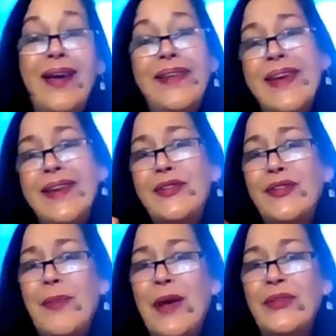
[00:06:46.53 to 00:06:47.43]
And that
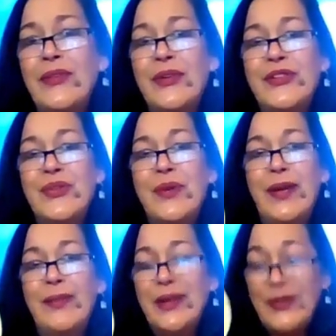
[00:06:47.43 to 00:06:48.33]
is about
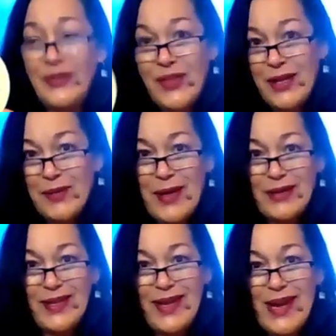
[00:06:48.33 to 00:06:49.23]
nurturing, because think
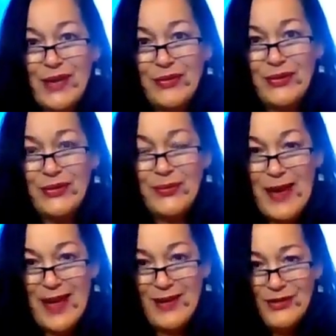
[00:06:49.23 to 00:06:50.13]
about the kangaroo's
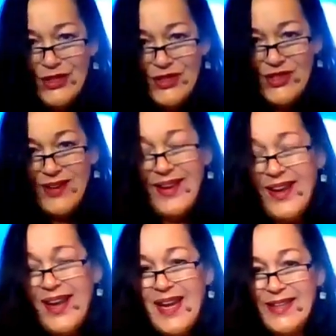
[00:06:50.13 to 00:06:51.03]
pouch
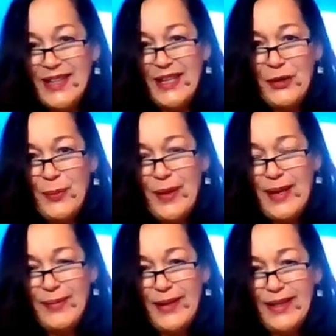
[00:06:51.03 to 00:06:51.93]
and the little
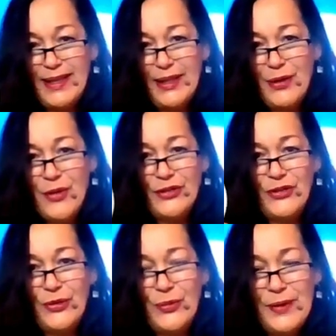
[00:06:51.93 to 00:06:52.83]
baby, the little
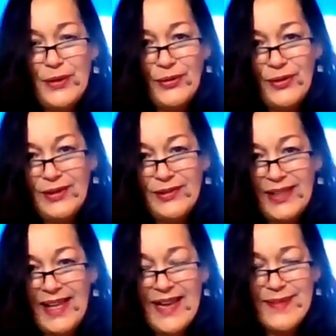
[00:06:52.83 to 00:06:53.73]
marsupial
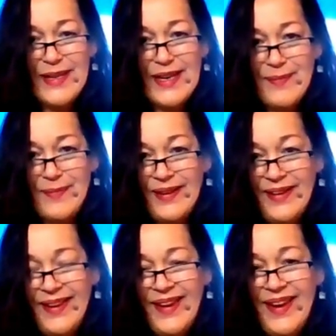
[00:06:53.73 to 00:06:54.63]
climbing up
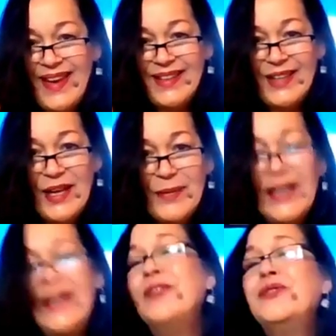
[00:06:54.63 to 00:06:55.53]
and
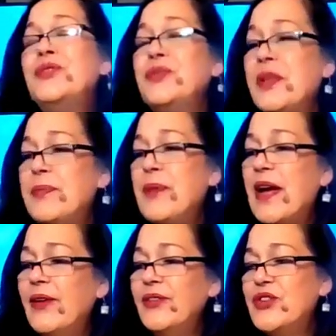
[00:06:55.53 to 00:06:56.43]
climbing into the
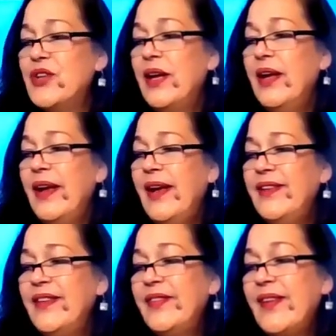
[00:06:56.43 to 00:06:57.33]
pouch.
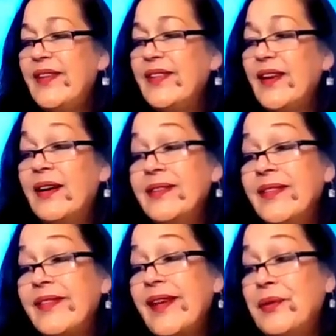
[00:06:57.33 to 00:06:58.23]
And this says,
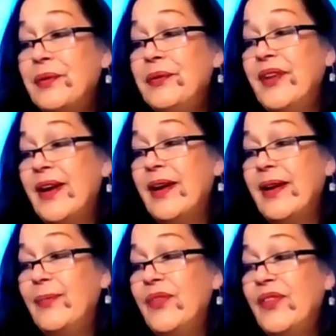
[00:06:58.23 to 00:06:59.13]
unsettled
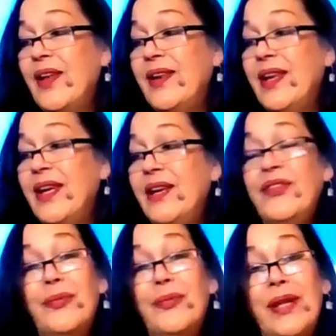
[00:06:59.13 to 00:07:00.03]
times,
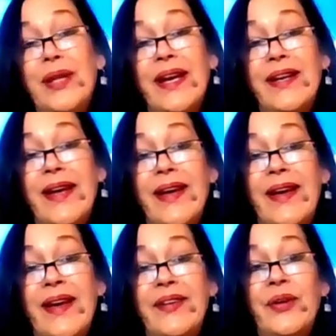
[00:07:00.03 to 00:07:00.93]
need to plan
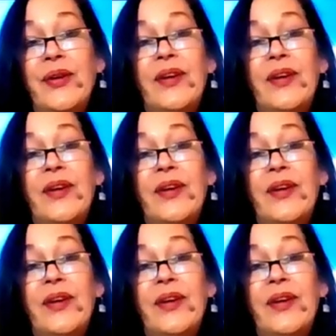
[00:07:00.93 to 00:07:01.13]
ahead.